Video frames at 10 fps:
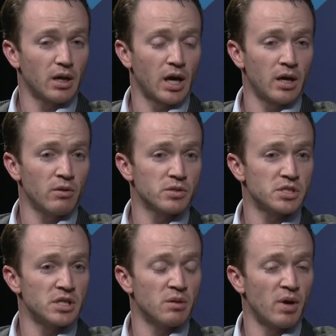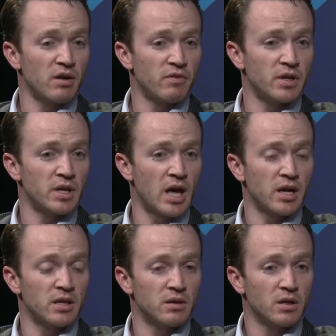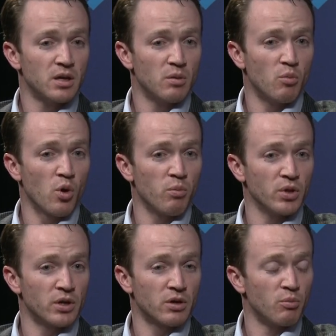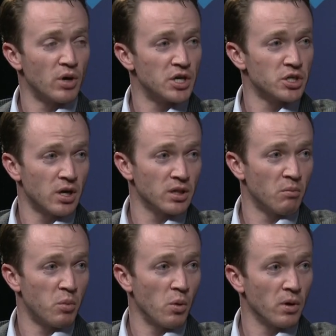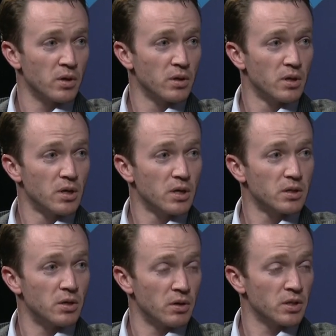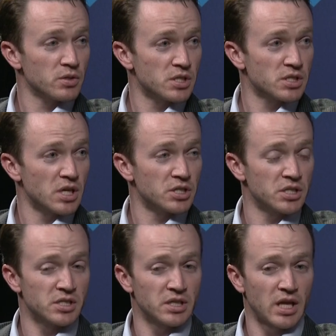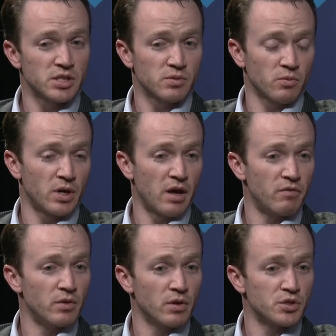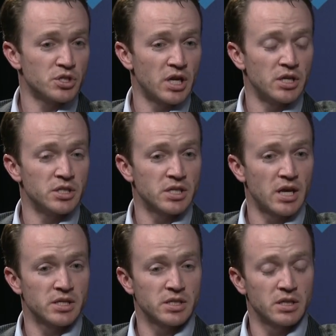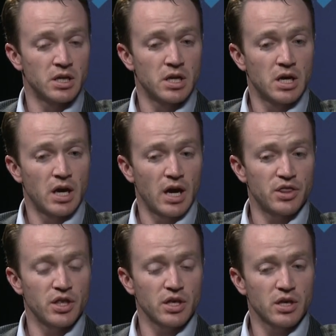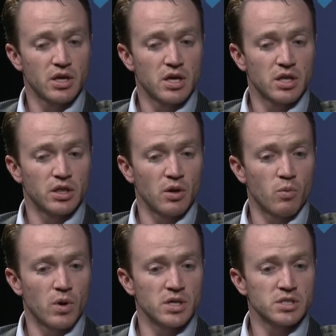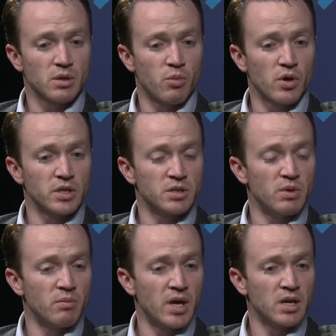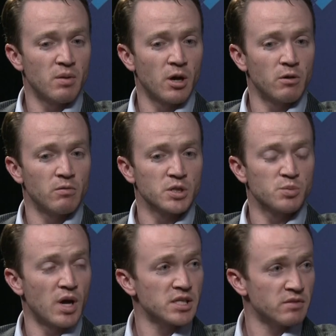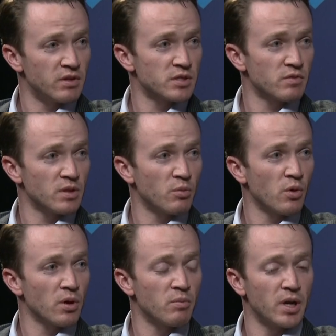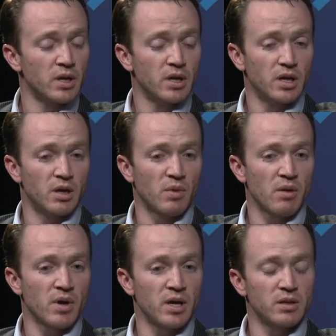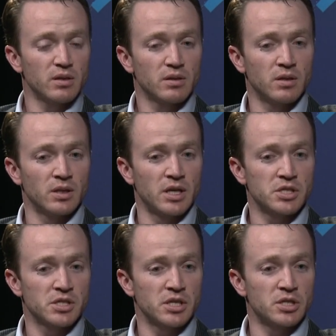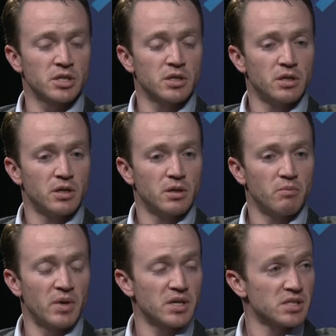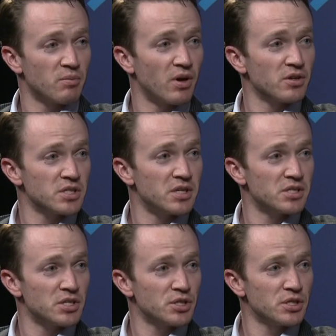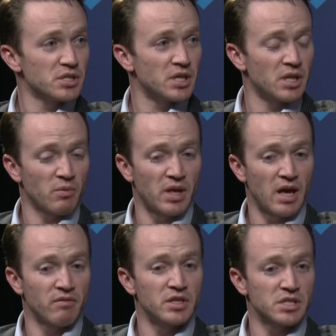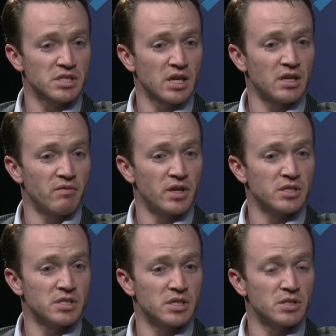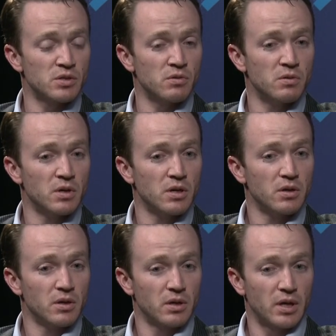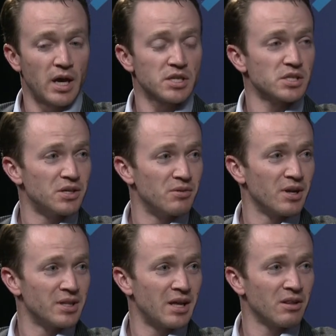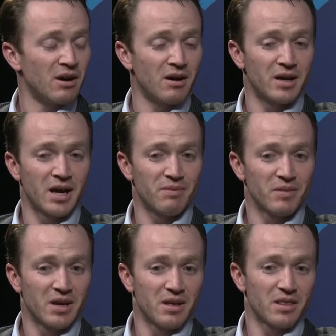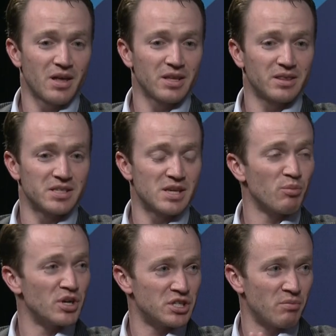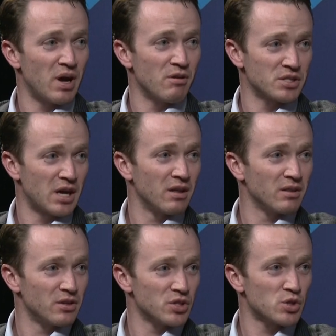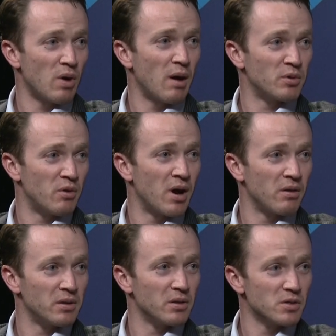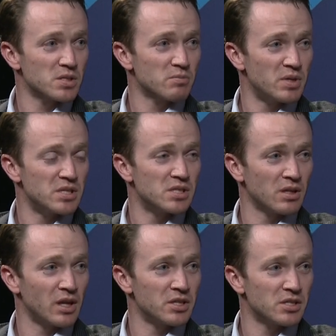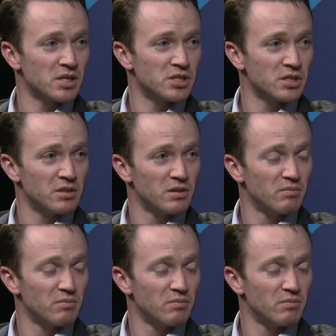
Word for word: I don't see the benefit in adding more political pressure on the board during those discussions, and that's what I view those changes as. And I think there was a point to be made about responsiveness for the board, but in my mind, the legislature makes the policy decisions, and then we have these executive agencies who execute on that law. And I thought the separation of powers got a little swapped around in those pieces of legislation.